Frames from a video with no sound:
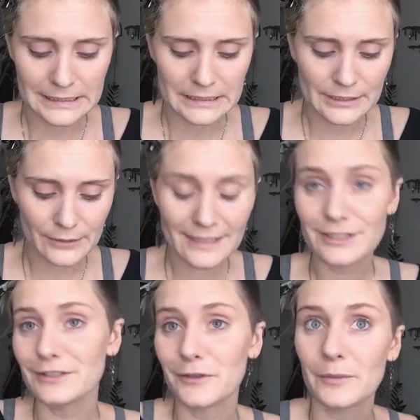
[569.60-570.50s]
So that's
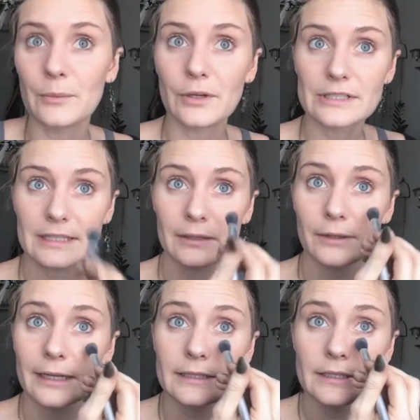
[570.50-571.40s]
just for me personally
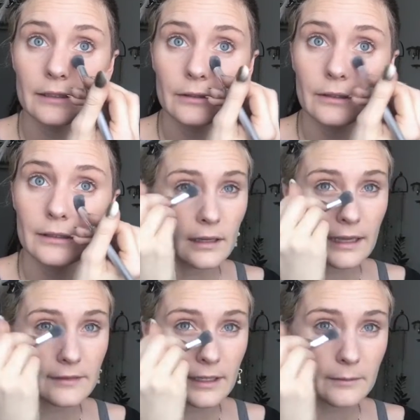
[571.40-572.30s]
what I do,
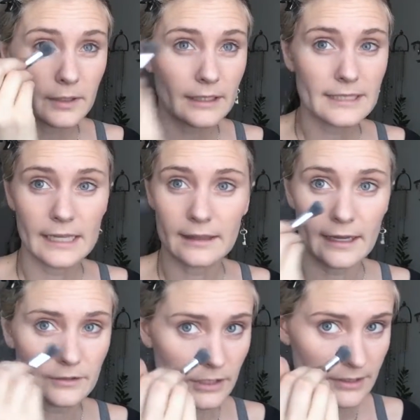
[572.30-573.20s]
and then I'm going to take
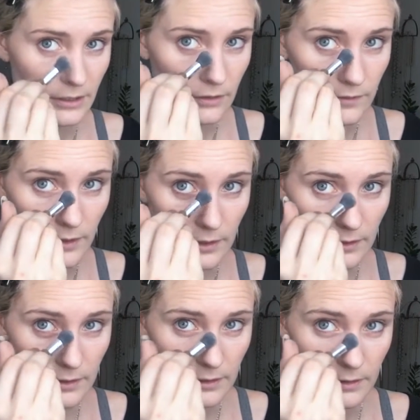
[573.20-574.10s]
that just over
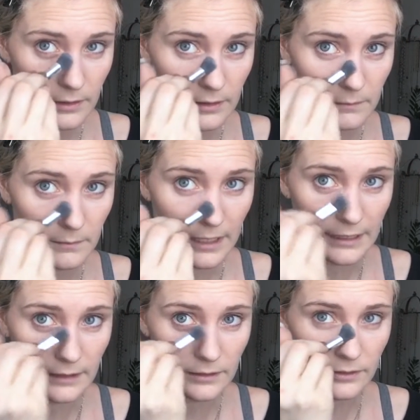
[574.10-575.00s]

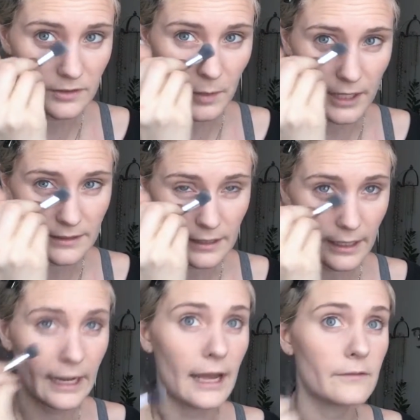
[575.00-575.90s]
any little spots that I
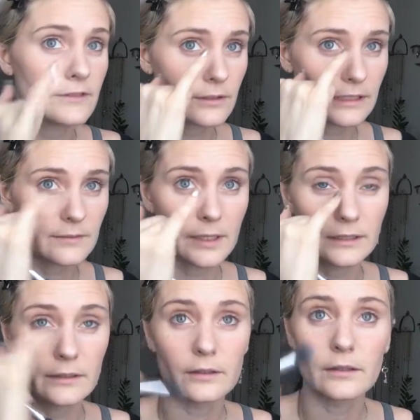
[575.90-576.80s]
have. So that's my
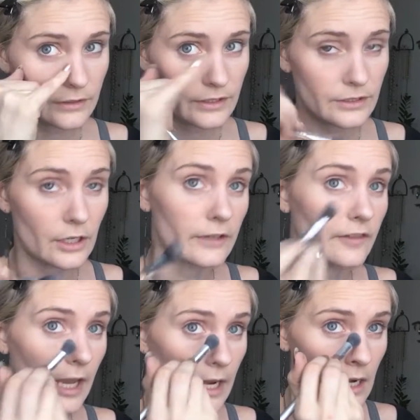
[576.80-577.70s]
little star
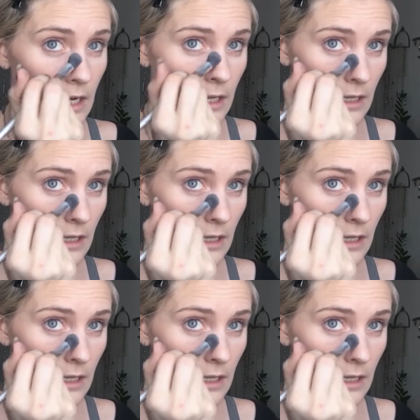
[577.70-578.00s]
vein